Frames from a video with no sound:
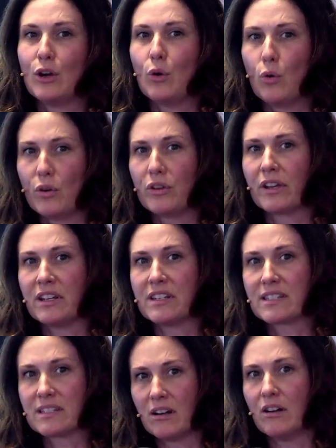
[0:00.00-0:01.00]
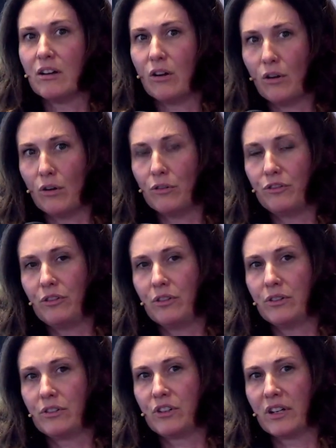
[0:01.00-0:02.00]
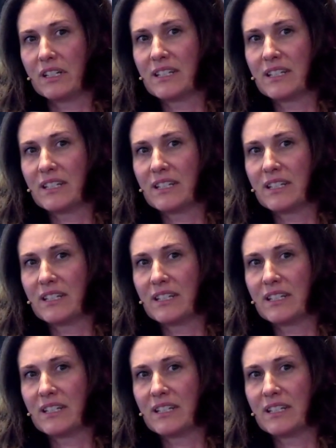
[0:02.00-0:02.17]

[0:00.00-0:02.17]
Or you're going to start off trying